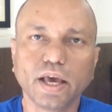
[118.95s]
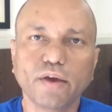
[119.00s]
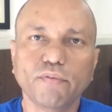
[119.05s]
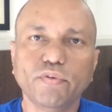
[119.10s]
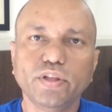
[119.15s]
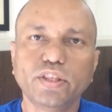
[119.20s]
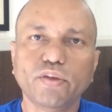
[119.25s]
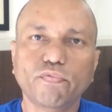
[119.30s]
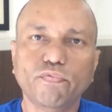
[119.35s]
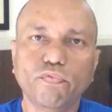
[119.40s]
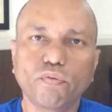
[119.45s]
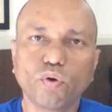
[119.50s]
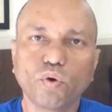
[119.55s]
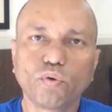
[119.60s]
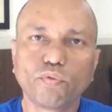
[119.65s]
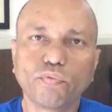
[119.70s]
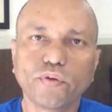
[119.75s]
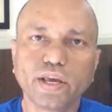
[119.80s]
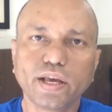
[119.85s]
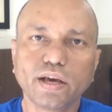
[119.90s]
With the
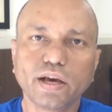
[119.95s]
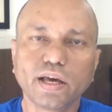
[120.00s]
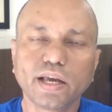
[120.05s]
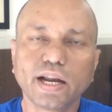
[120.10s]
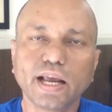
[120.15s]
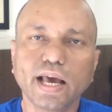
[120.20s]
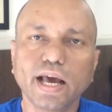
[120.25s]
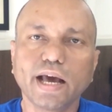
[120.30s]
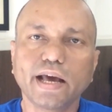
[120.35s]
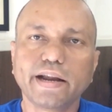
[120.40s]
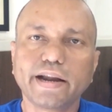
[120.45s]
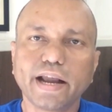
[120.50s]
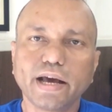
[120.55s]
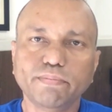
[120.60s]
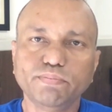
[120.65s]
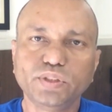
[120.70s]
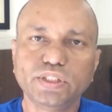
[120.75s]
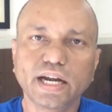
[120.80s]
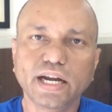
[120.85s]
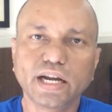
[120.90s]
forefinger,
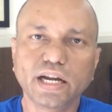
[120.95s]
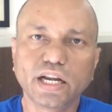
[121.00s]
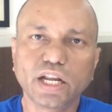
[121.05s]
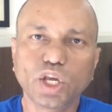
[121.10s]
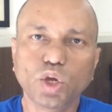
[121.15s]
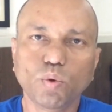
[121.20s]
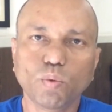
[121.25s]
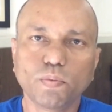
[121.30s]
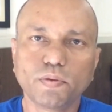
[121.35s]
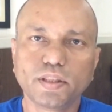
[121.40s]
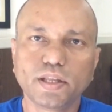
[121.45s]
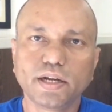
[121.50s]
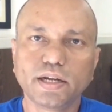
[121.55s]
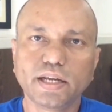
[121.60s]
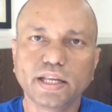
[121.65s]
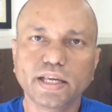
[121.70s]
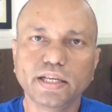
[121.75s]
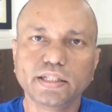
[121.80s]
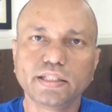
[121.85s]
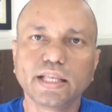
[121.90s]
rub gently over the
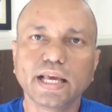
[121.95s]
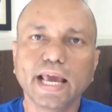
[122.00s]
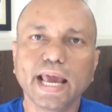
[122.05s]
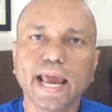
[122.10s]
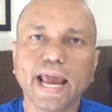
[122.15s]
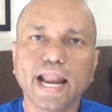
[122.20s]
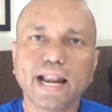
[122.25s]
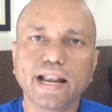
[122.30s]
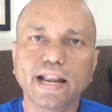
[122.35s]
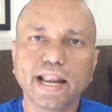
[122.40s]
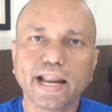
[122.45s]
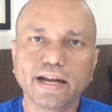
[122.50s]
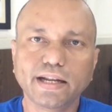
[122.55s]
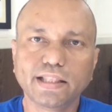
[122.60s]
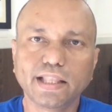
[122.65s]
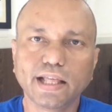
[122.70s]
teeth and let